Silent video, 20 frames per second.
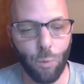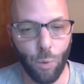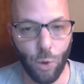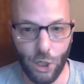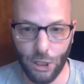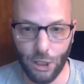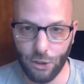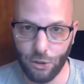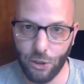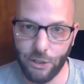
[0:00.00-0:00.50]

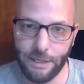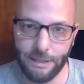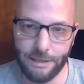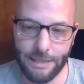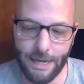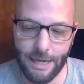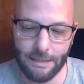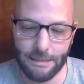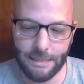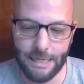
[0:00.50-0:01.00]
We're going to look at
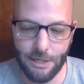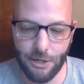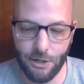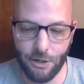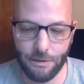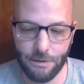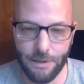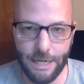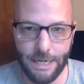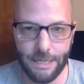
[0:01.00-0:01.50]
that
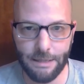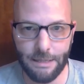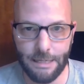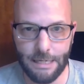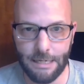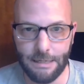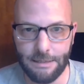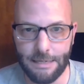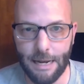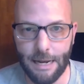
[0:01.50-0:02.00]
later in
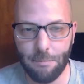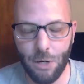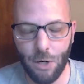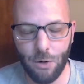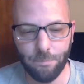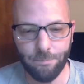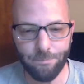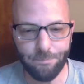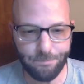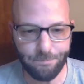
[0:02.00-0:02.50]
the
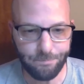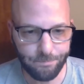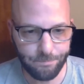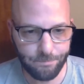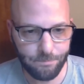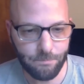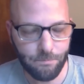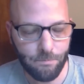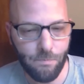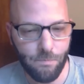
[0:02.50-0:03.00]
demo.
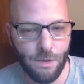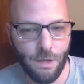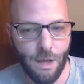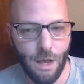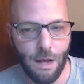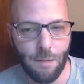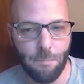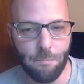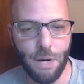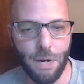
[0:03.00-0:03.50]

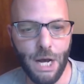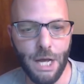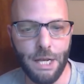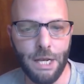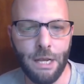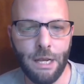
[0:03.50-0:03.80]
But